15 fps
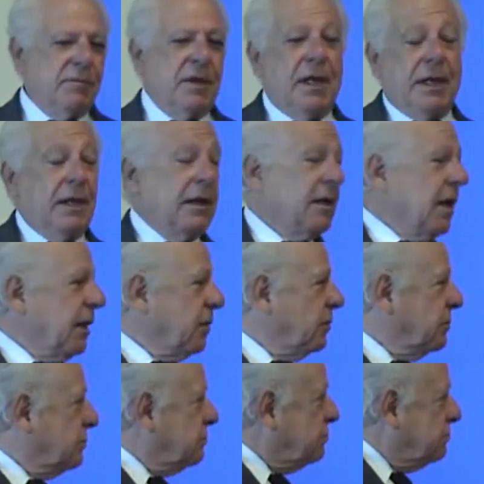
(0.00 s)
I
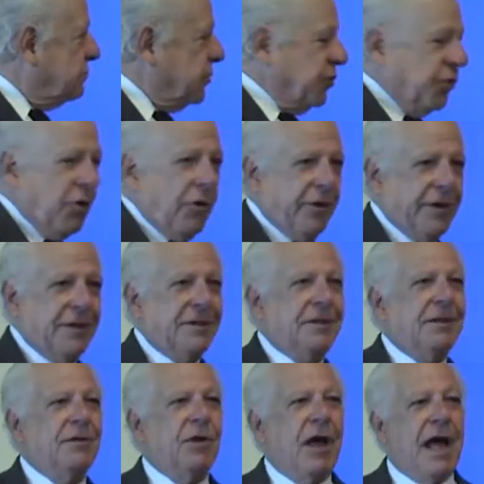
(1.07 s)
could draw it
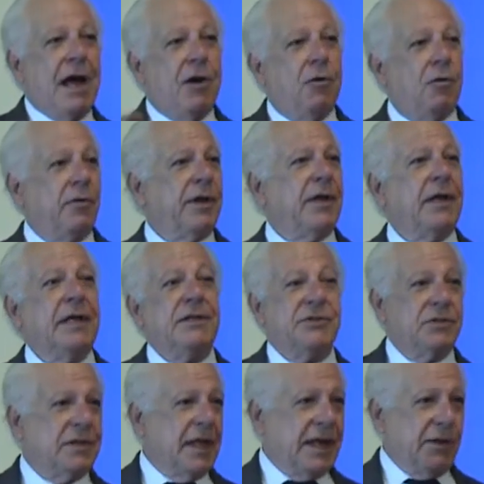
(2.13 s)
how
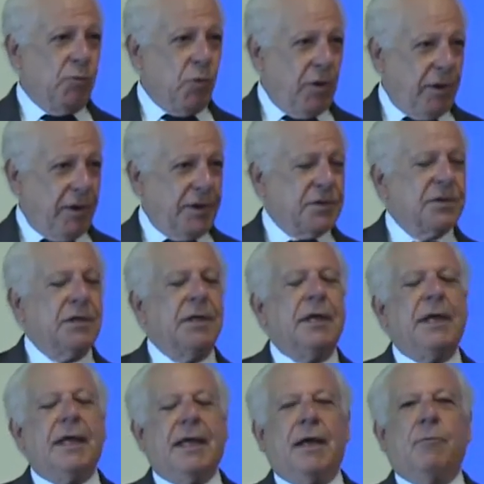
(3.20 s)
is that it works,
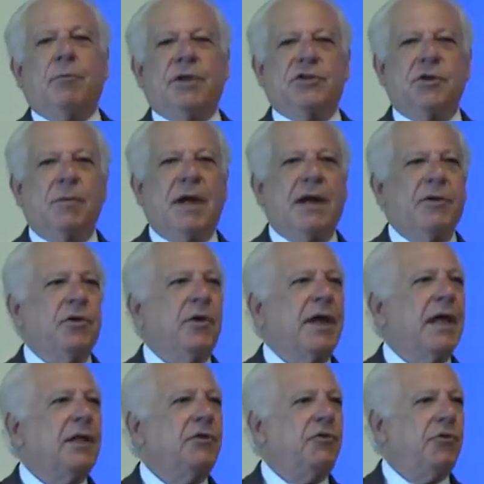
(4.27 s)
but somehow you
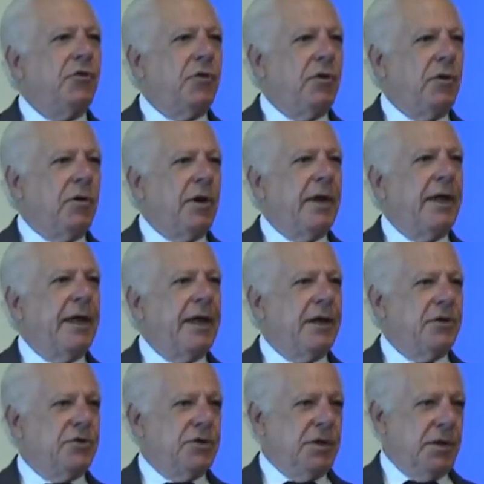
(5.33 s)
can draw
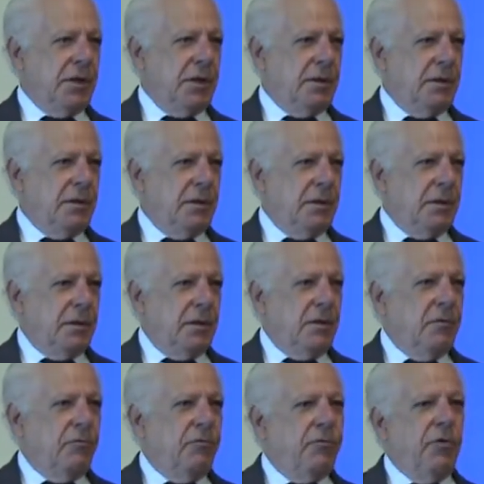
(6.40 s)
energy
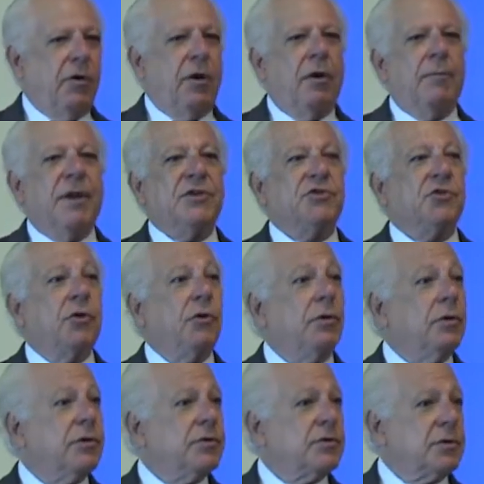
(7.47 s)
from a
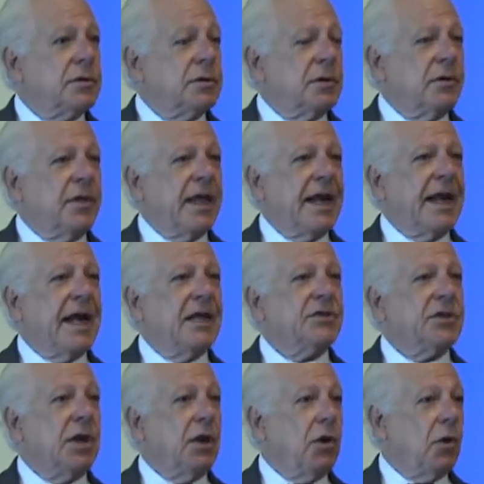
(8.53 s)
source that it
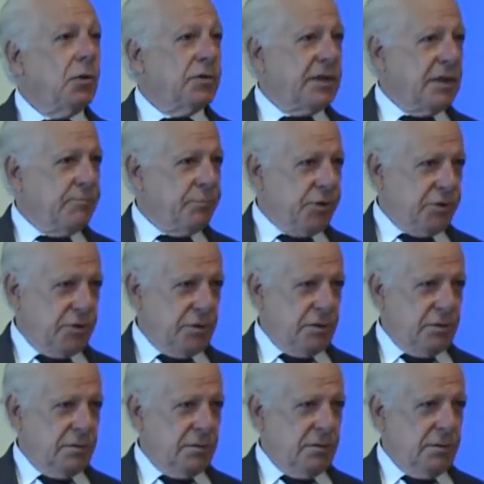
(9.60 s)
has a low temperature
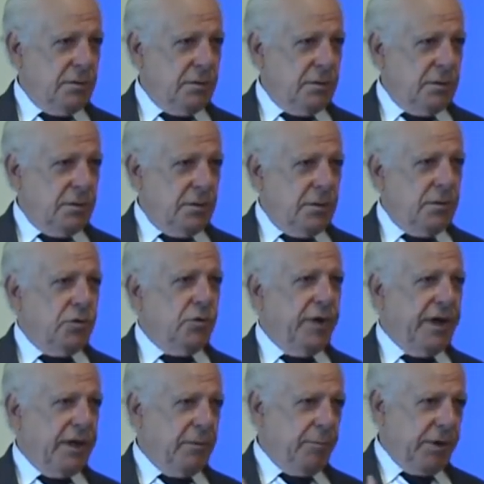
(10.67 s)
to
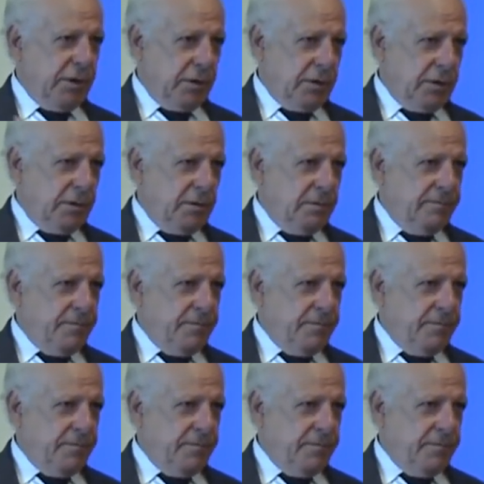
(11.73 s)
heat a building.